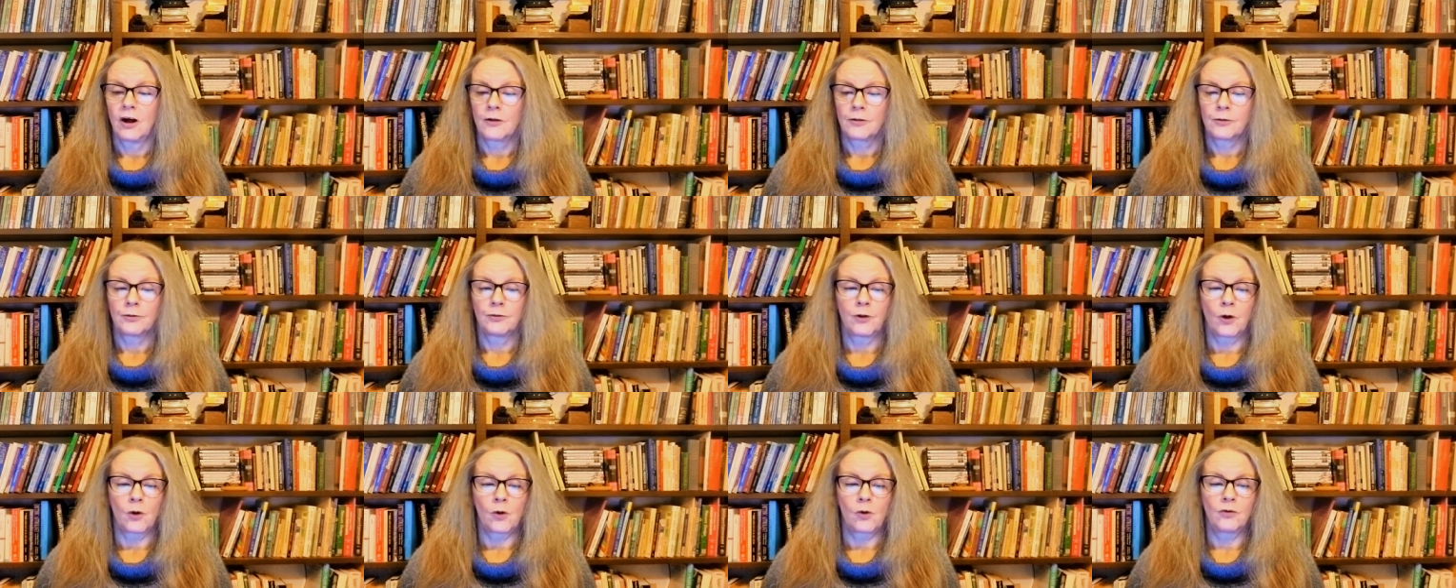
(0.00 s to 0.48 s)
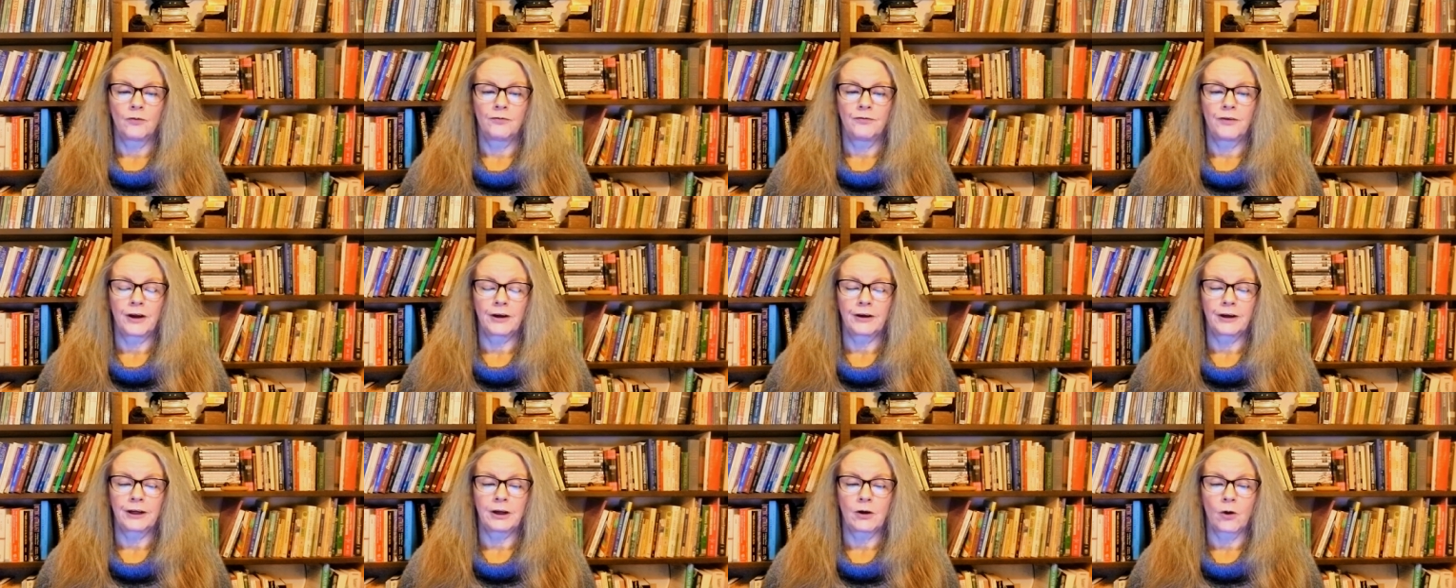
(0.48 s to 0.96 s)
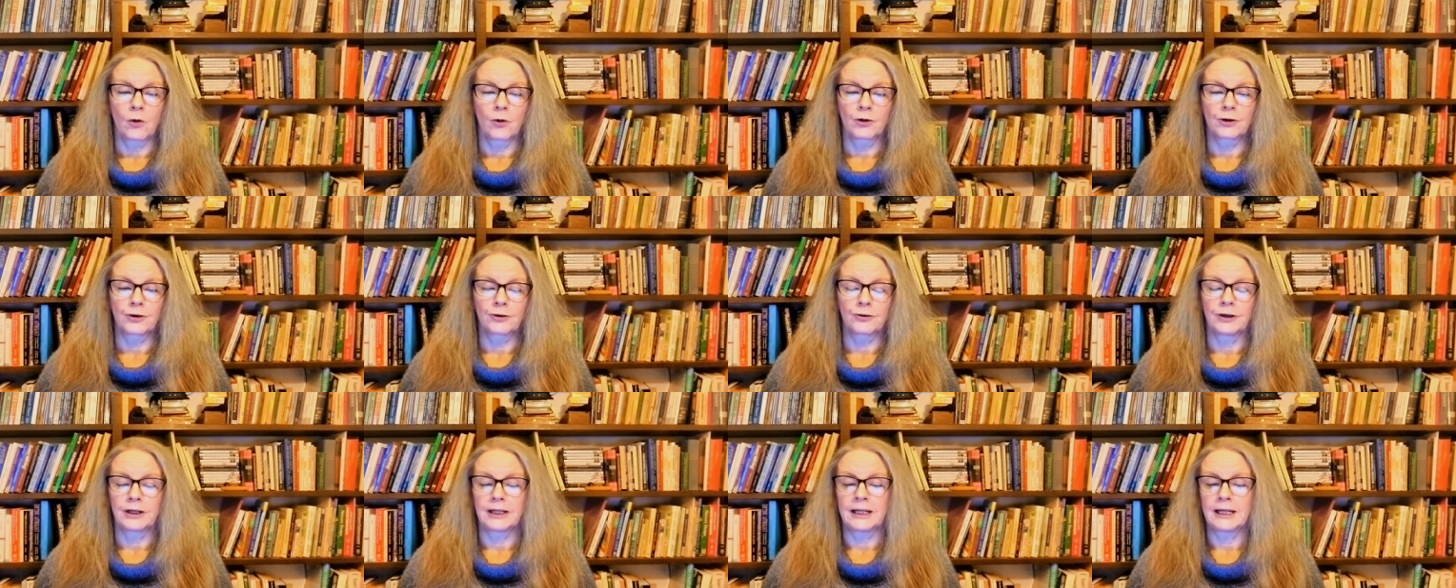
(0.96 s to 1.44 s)
though very
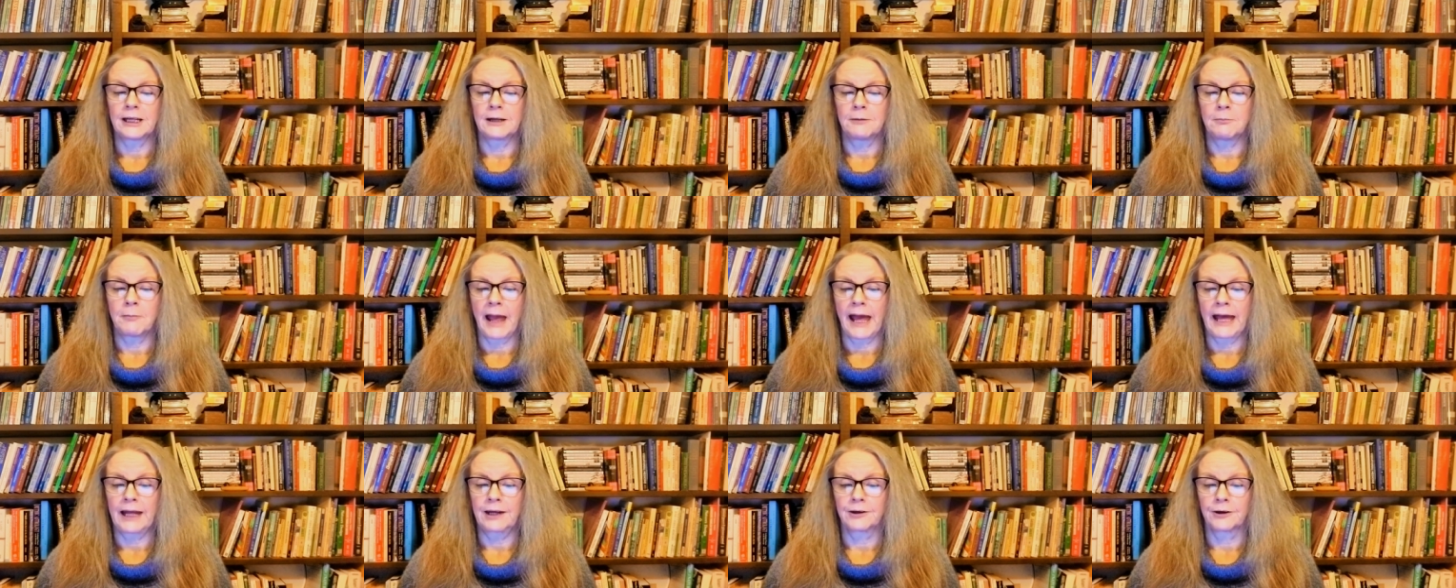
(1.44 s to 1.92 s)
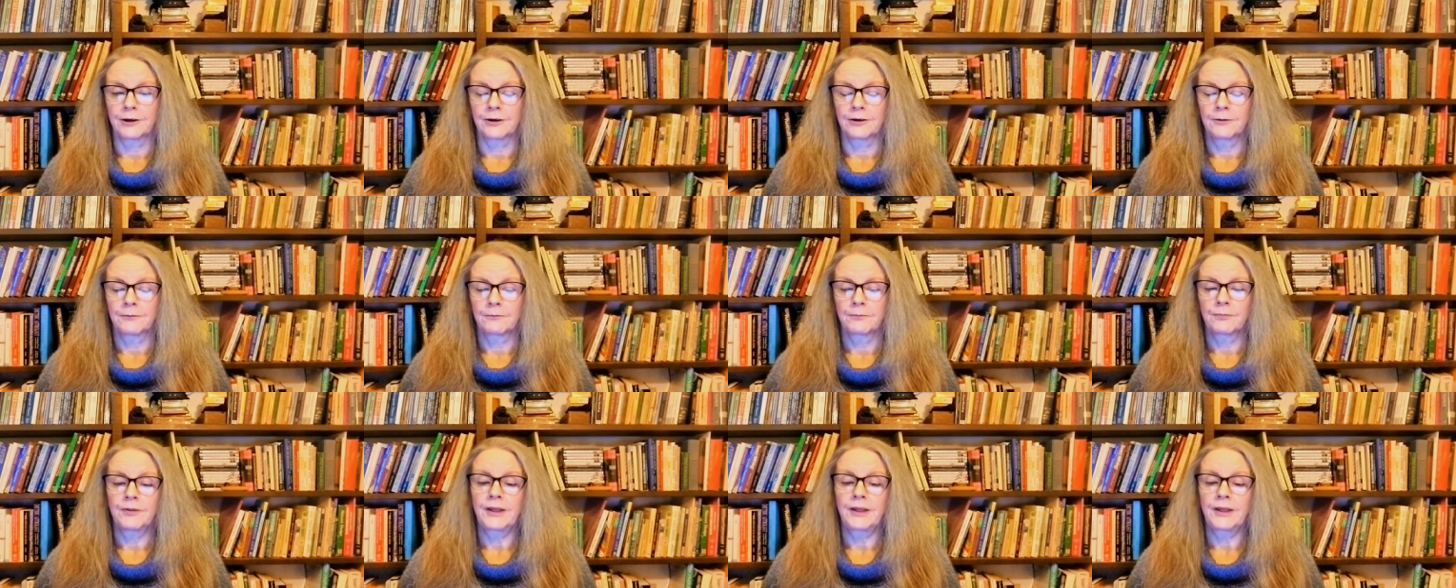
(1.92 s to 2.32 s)
orderly in manner,